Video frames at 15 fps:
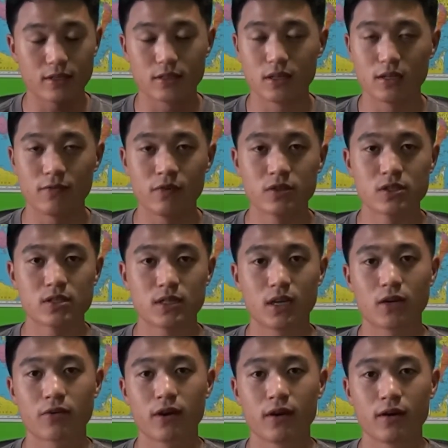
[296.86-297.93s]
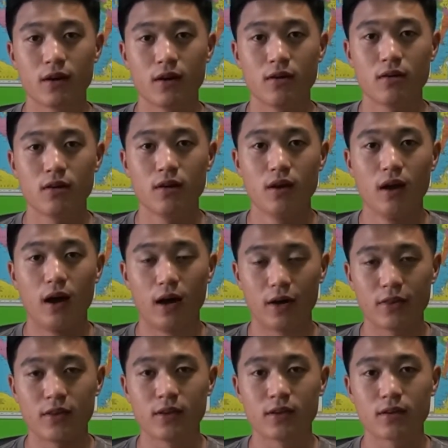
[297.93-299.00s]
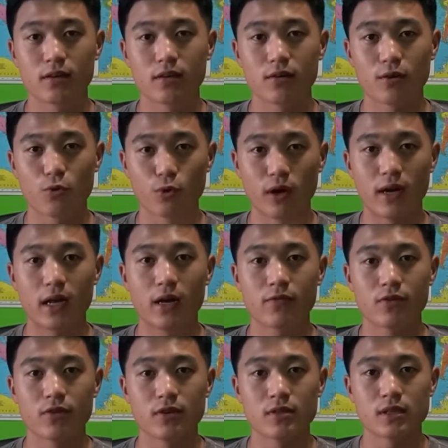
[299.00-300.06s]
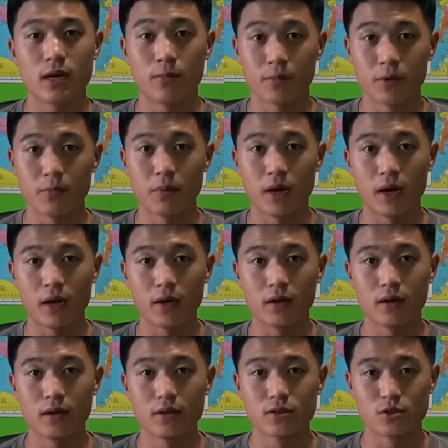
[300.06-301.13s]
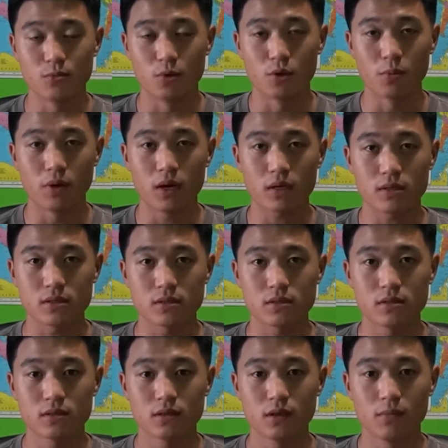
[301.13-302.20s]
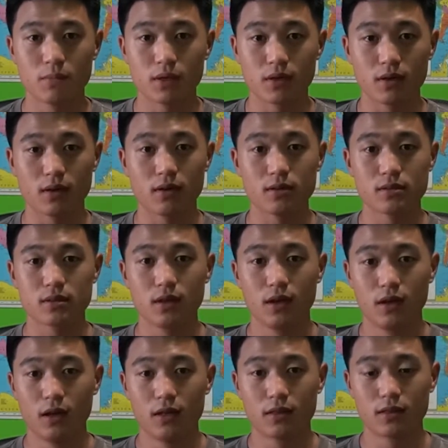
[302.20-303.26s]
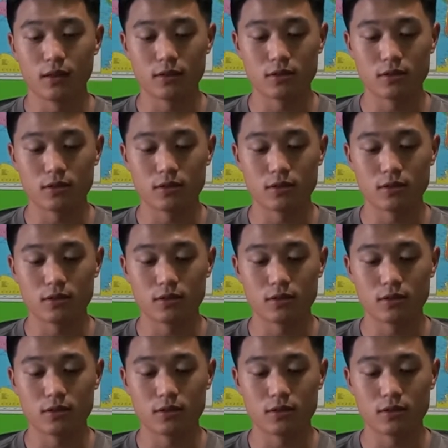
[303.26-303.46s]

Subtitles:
Even just saying it right now, I think right after this I'm going to buy some more boxes, because the